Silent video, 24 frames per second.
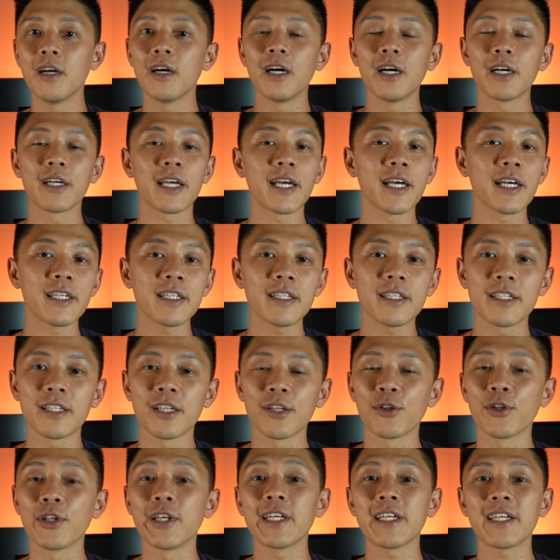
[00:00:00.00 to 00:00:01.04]
Again,
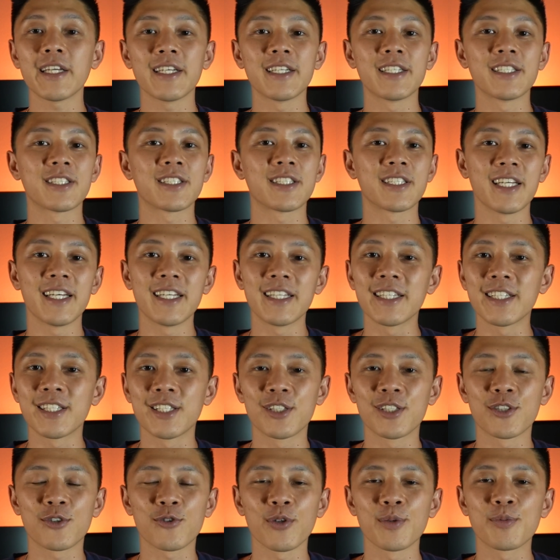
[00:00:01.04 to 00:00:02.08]
the link is in the
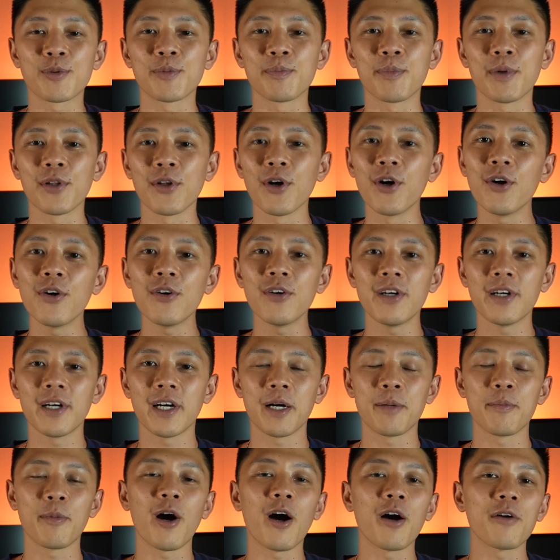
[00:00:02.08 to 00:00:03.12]
description below.
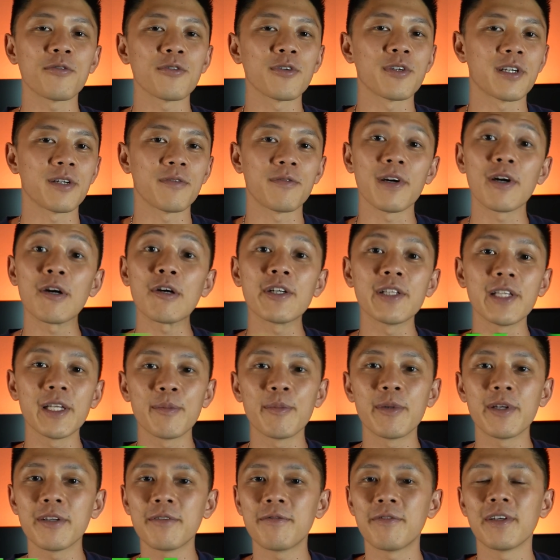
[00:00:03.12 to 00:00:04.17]
I'm offering a very
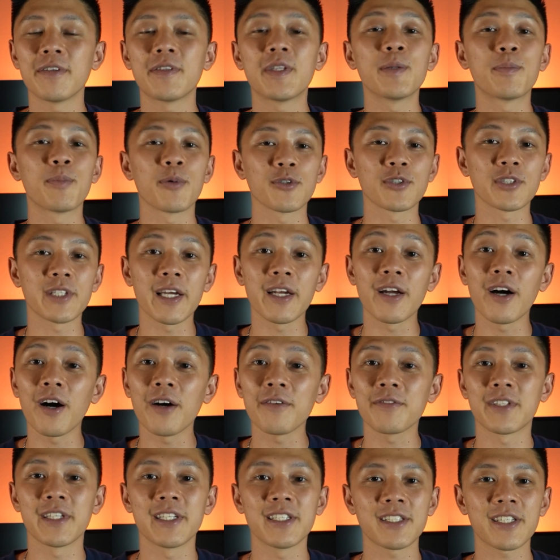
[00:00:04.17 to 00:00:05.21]
limited 50%
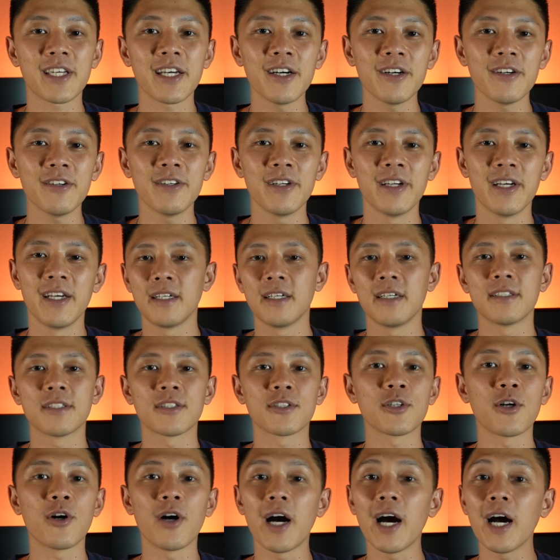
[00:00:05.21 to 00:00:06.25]
off discount.
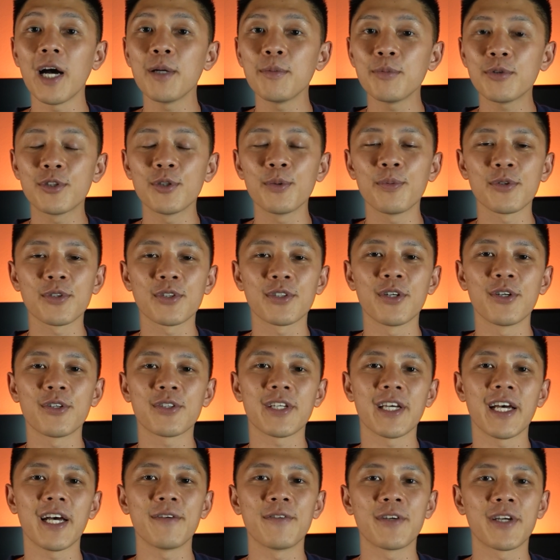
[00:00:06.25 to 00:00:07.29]
So I'm super stoked
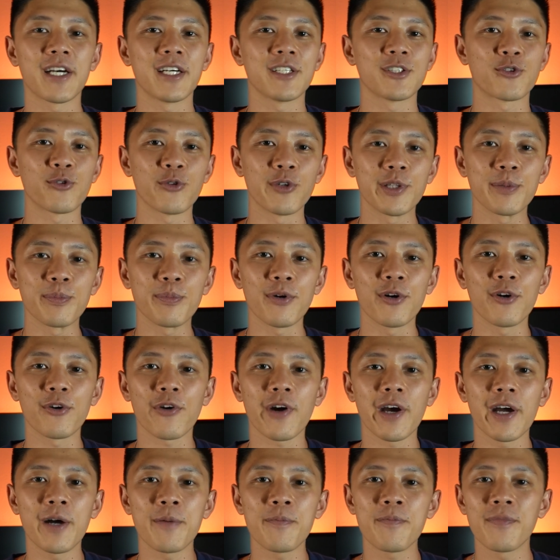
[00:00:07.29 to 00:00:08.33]
to have you guys join the
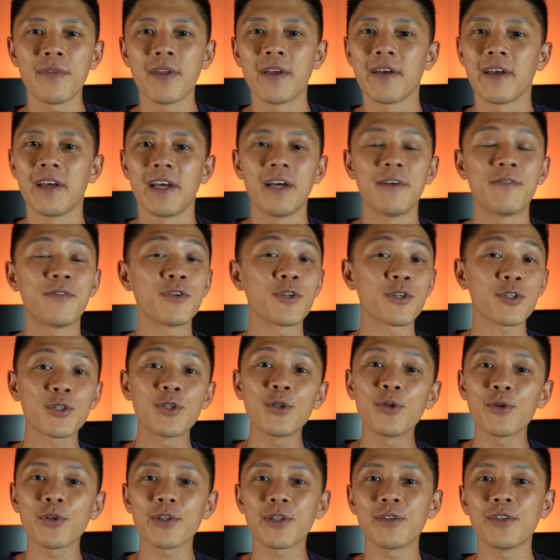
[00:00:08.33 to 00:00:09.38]
program. If you're
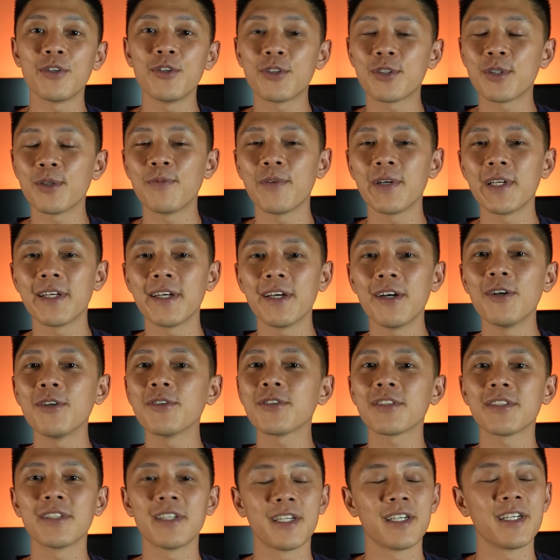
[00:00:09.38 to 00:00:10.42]
cool with the YouTube
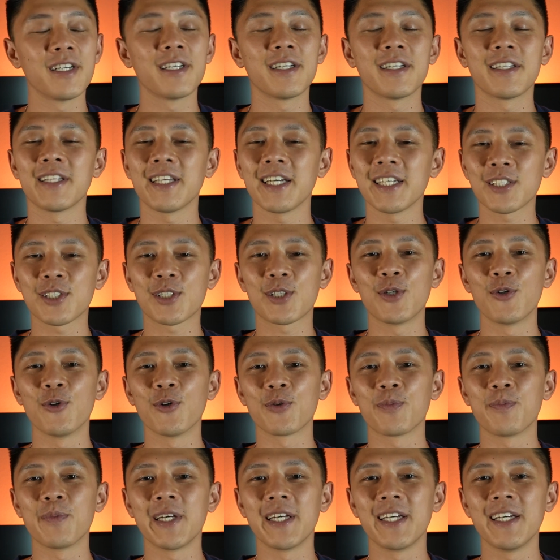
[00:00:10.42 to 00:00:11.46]
videos, that's cool
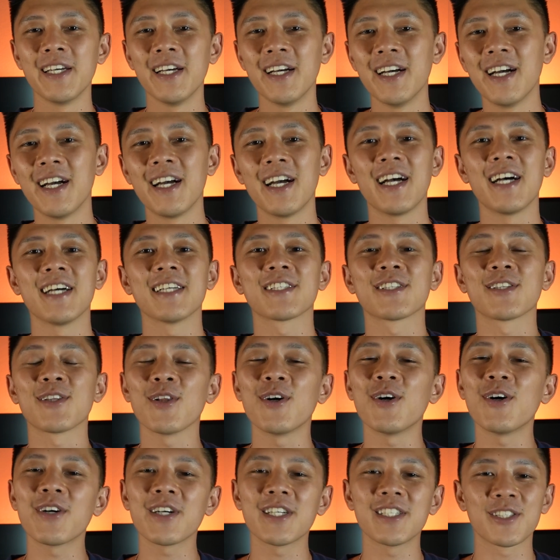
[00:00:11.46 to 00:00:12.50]
with me. As
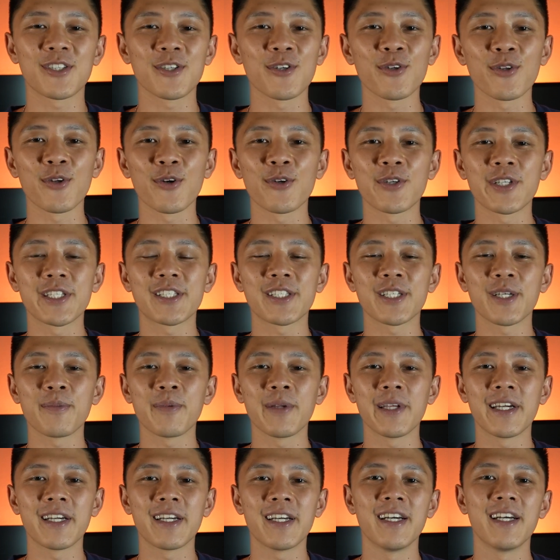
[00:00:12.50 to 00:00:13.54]
long as you're learning
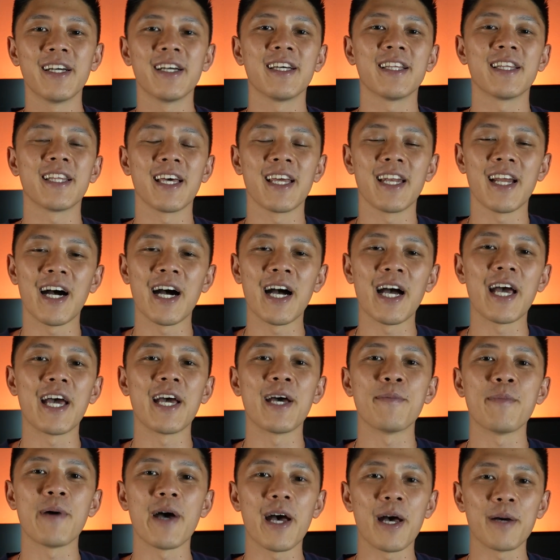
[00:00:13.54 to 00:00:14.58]
something, then I
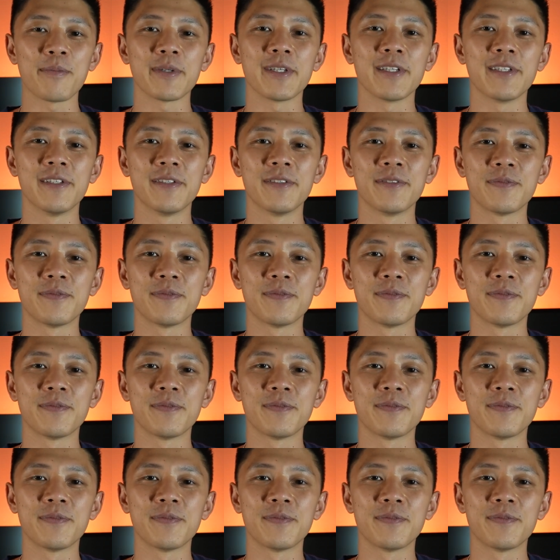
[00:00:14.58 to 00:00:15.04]
am happy.